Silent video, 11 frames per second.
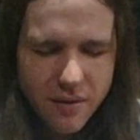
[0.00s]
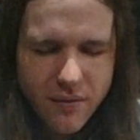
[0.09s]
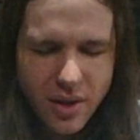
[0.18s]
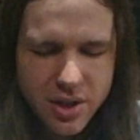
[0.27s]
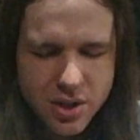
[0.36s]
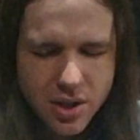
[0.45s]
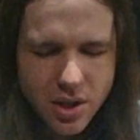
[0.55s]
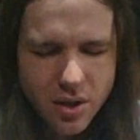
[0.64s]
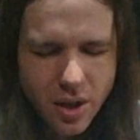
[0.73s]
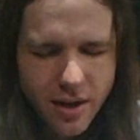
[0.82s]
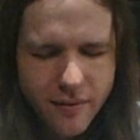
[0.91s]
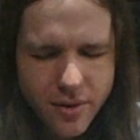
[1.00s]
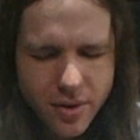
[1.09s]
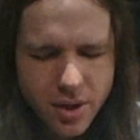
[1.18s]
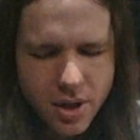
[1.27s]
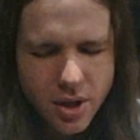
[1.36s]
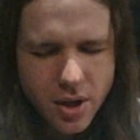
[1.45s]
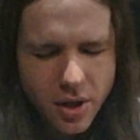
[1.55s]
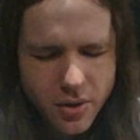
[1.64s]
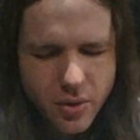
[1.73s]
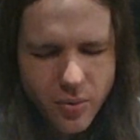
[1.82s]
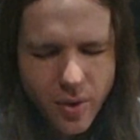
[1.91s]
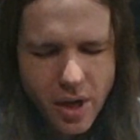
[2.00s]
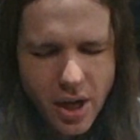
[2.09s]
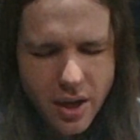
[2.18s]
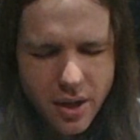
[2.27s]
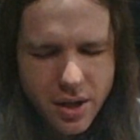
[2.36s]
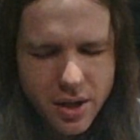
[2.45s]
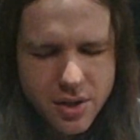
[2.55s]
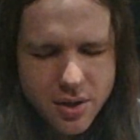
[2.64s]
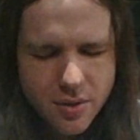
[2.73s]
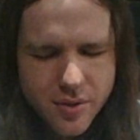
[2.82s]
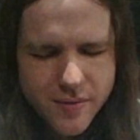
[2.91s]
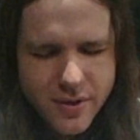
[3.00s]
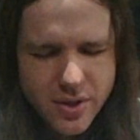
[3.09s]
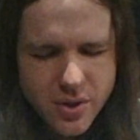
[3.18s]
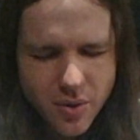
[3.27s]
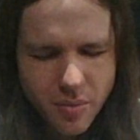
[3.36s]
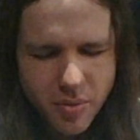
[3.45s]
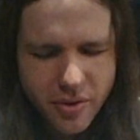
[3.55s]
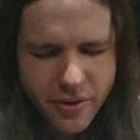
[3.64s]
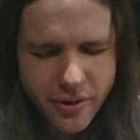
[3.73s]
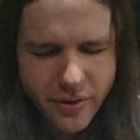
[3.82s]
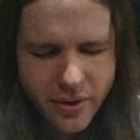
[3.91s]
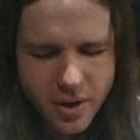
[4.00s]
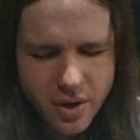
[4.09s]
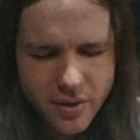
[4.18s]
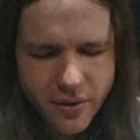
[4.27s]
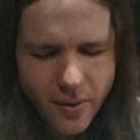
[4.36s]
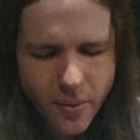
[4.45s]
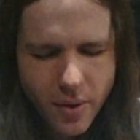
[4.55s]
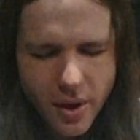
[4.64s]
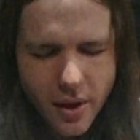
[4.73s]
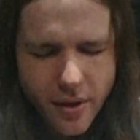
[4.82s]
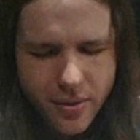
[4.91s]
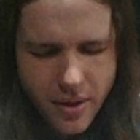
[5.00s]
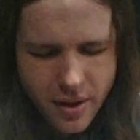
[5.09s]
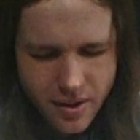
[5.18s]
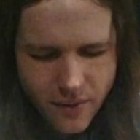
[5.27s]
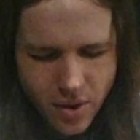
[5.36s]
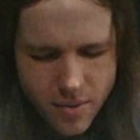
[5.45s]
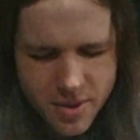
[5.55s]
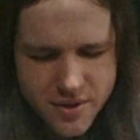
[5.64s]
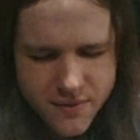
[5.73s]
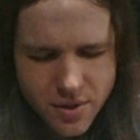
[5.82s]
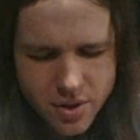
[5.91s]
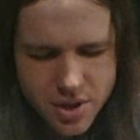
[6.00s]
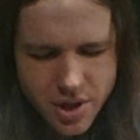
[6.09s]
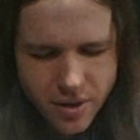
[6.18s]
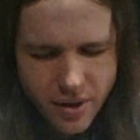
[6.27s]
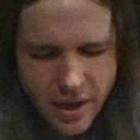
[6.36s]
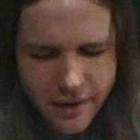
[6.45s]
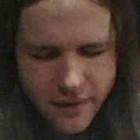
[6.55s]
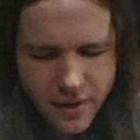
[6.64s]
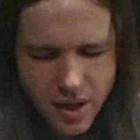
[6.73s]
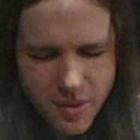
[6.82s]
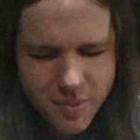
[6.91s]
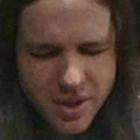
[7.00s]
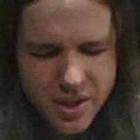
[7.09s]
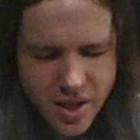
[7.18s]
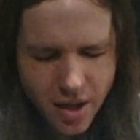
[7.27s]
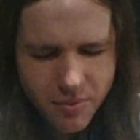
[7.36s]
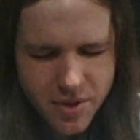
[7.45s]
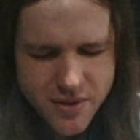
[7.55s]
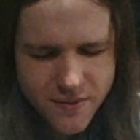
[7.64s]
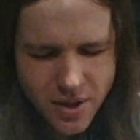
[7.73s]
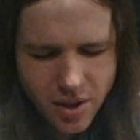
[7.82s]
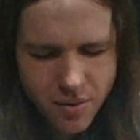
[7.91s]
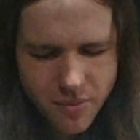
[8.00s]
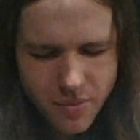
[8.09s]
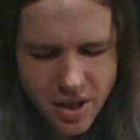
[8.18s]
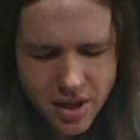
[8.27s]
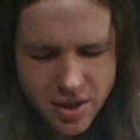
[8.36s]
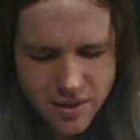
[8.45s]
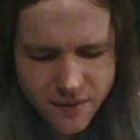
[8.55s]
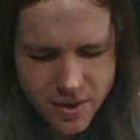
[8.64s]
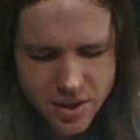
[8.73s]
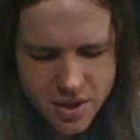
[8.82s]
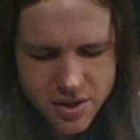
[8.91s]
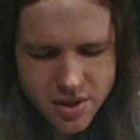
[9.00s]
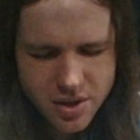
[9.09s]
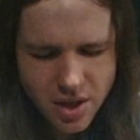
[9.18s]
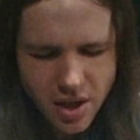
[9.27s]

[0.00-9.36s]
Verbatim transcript: eventually you'll offer a new reality to those of us who are persistent. So thank you very much for your generosity. Please help this video to make a difference.